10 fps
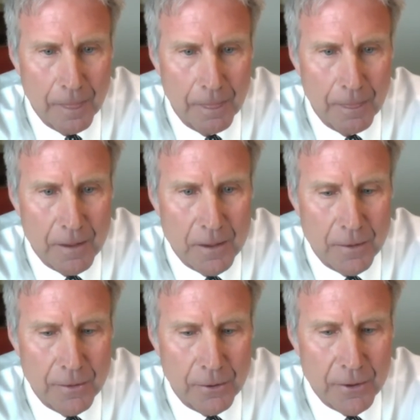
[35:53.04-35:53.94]

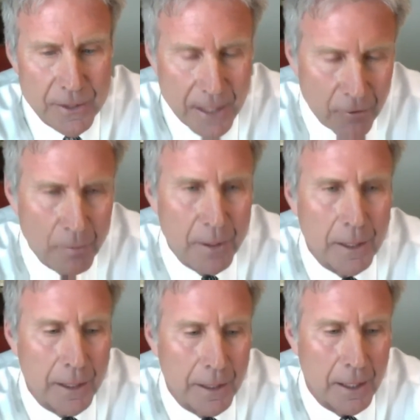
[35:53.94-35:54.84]
there's never
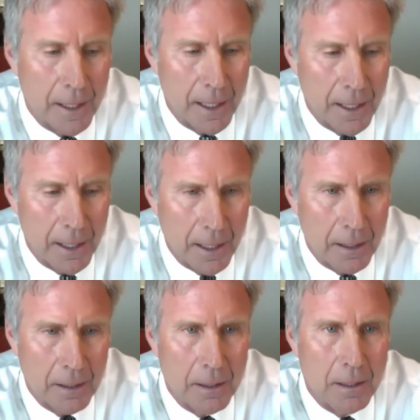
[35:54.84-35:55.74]
been
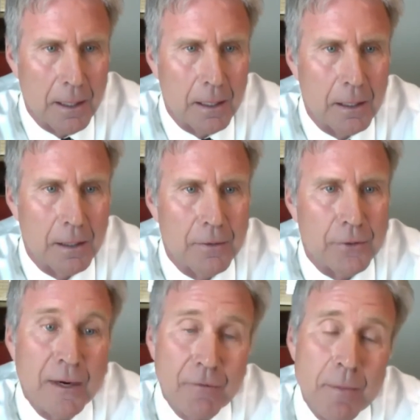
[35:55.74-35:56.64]

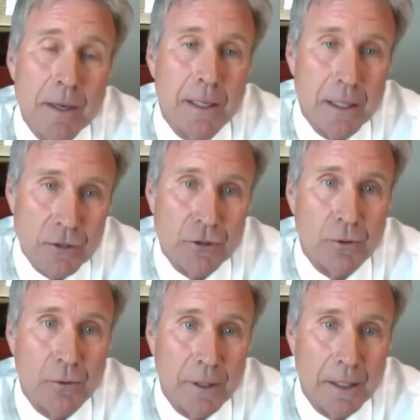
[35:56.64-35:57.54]
an issue
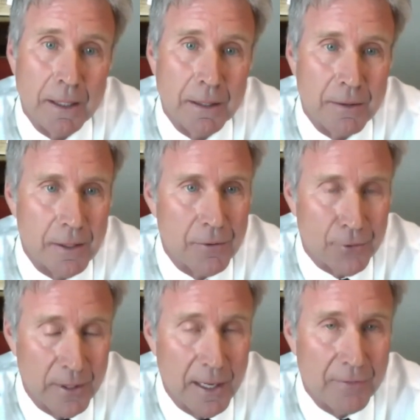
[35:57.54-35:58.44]
in the
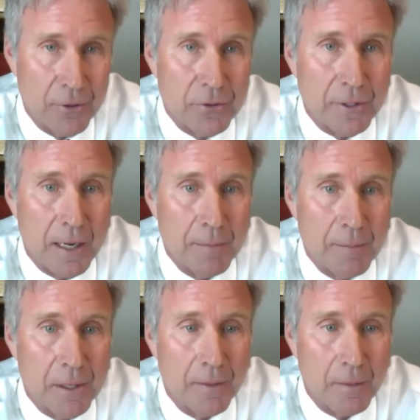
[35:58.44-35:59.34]
3.5 years that I've been
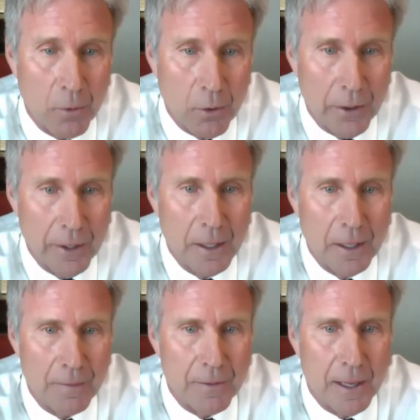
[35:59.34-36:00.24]
on the board
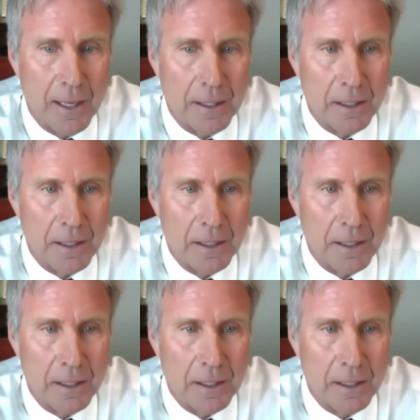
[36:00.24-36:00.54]
that